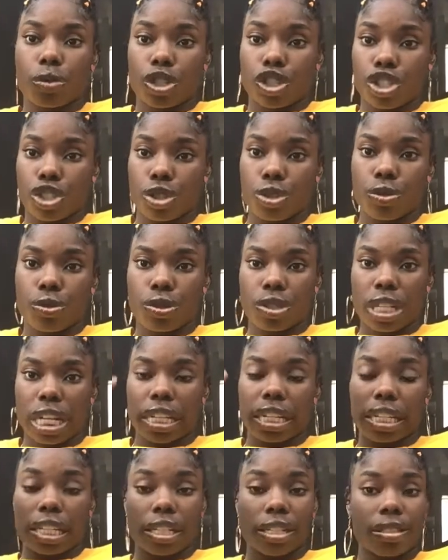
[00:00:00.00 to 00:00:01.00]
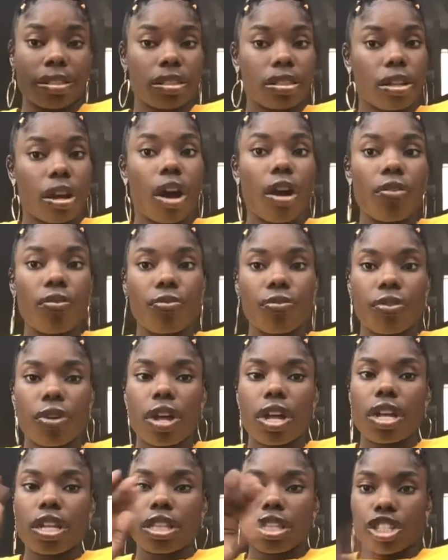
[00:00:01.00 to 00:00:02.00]
wear shoes that didn't scuff
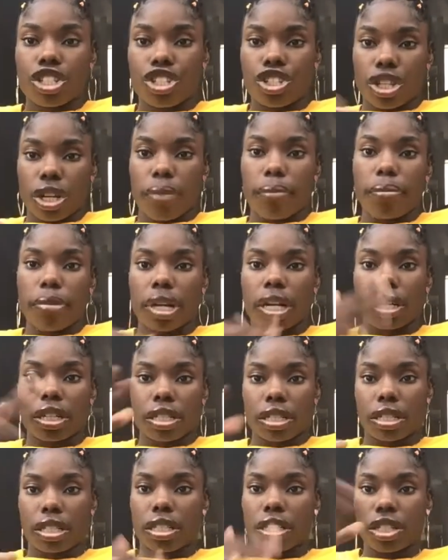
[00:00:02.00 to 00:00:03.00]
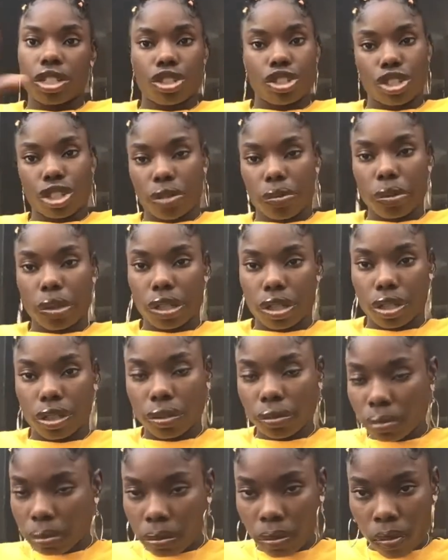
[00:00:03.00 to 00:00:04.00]
the gym because their gym is
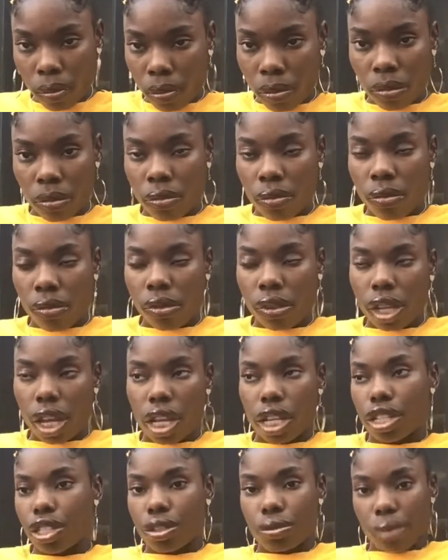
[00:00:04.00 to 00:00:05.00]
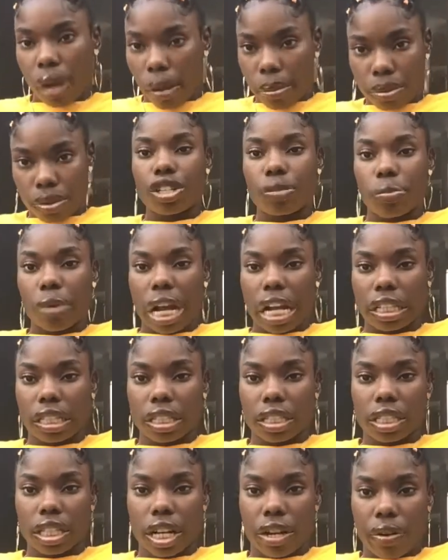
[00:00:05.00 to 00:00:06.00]
is the raptor
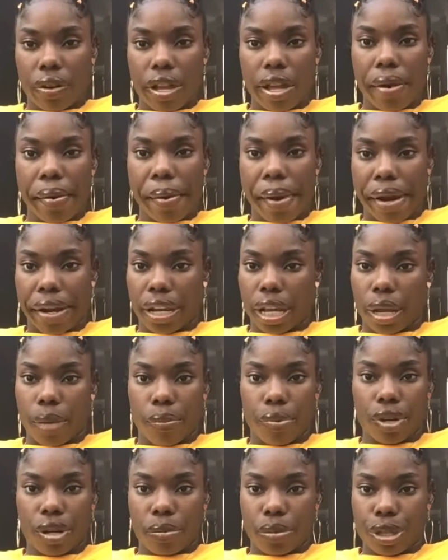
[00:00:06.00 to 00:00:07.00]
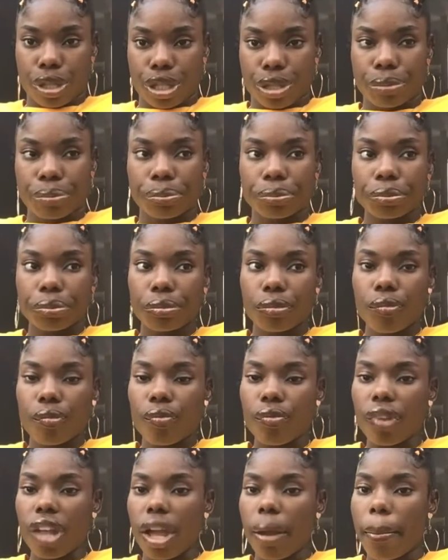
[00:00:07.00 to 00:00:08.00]
practice area where they pretty much
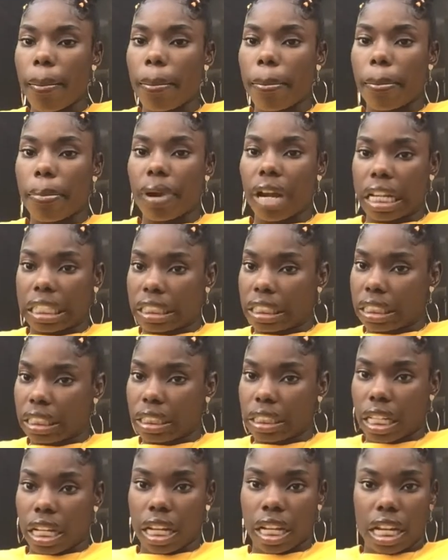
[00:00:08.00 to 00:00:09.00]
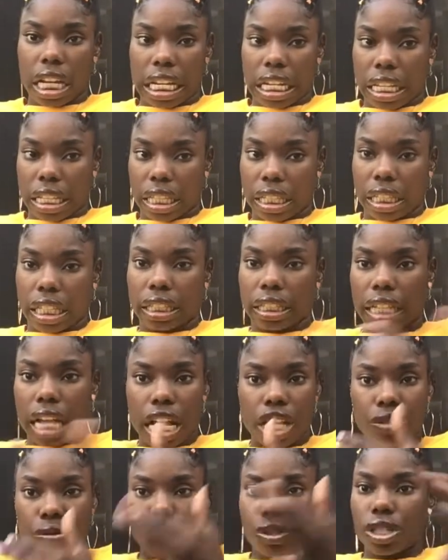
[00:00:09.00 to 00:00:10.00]
practice like anything like
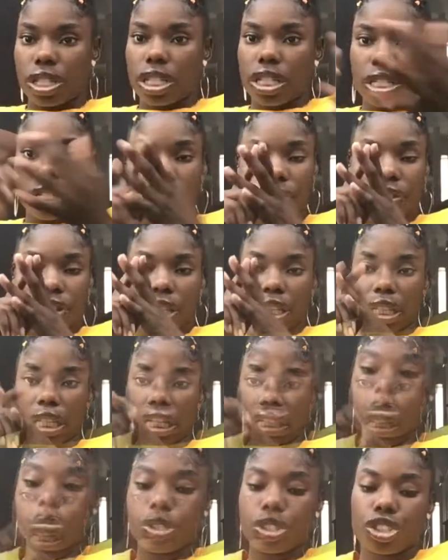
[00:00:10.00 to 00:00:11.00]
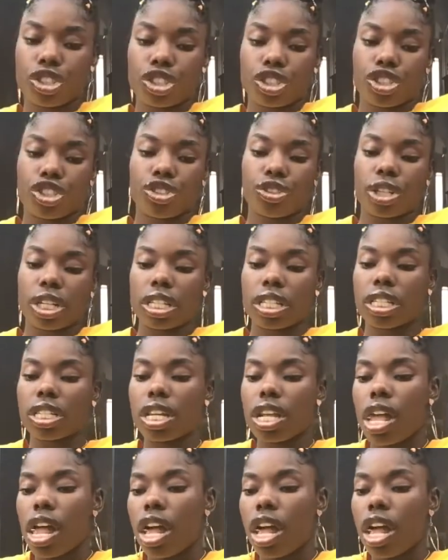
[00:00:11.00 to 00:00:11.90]
dance routines everything pretty much just dress